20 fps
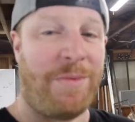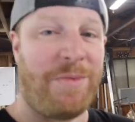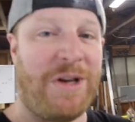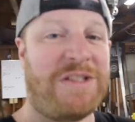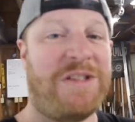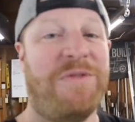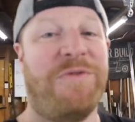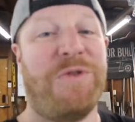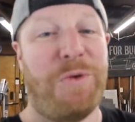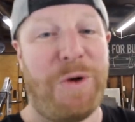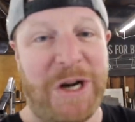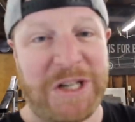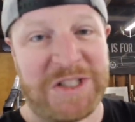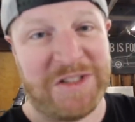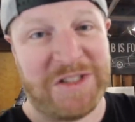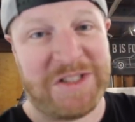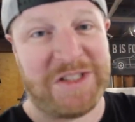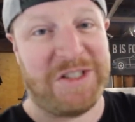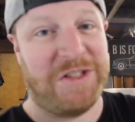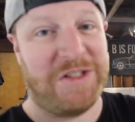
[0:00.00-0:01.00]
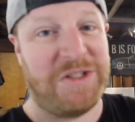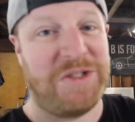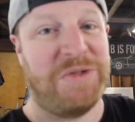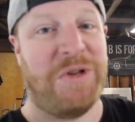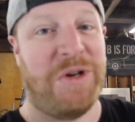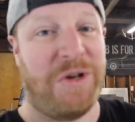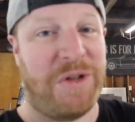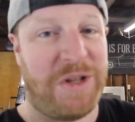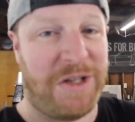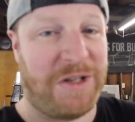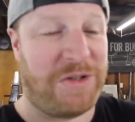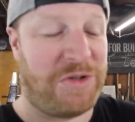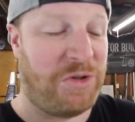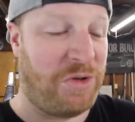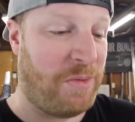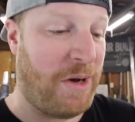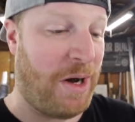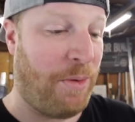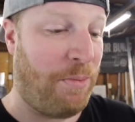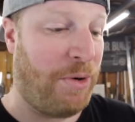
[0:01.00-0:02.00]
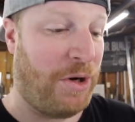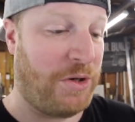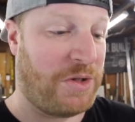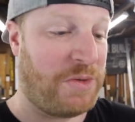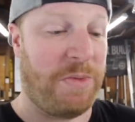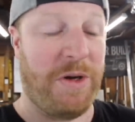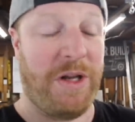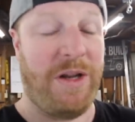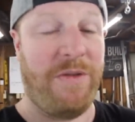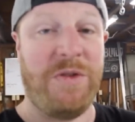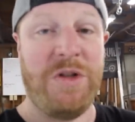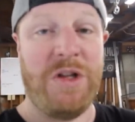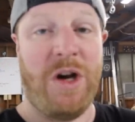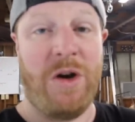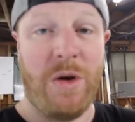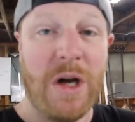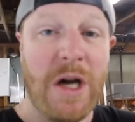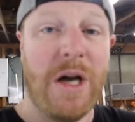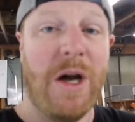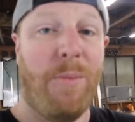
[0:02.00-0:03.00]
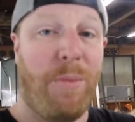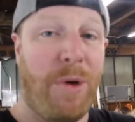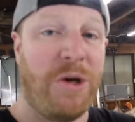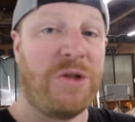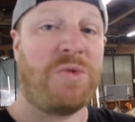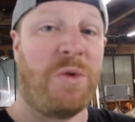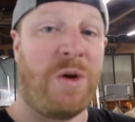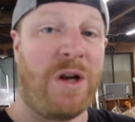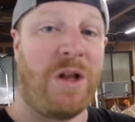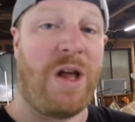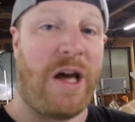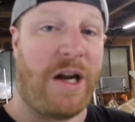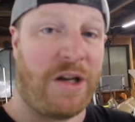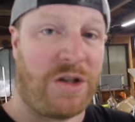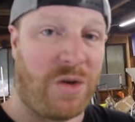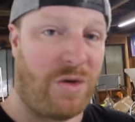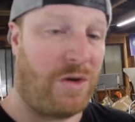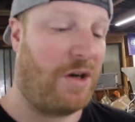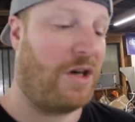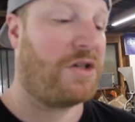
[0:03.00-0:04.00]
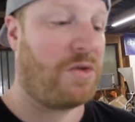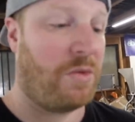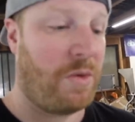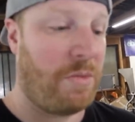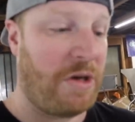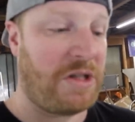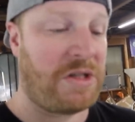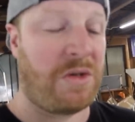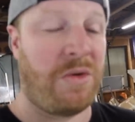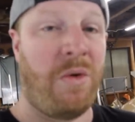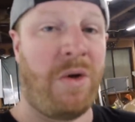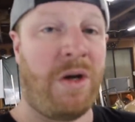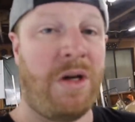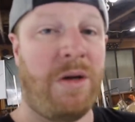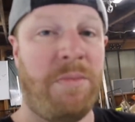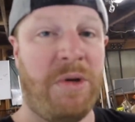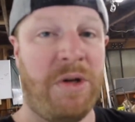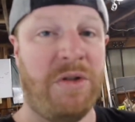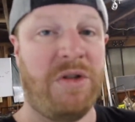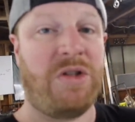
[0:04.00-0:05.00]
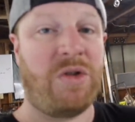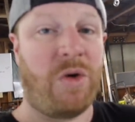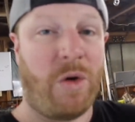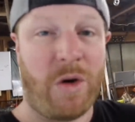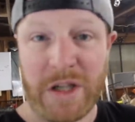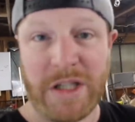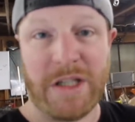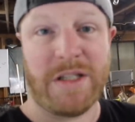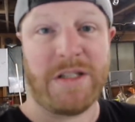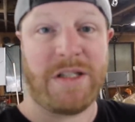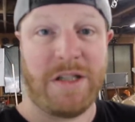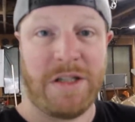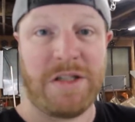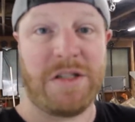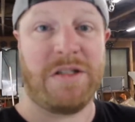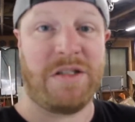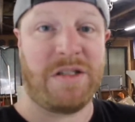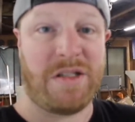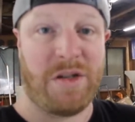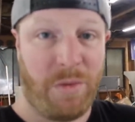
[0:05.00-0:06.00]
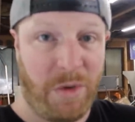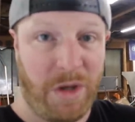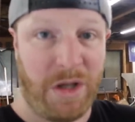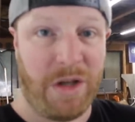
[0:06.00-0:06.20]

I'm guessing if you're watching the series you know a thing or two about boats but if you don't boats want a lot of torque so we basically wanted to build the torqueiest engines that we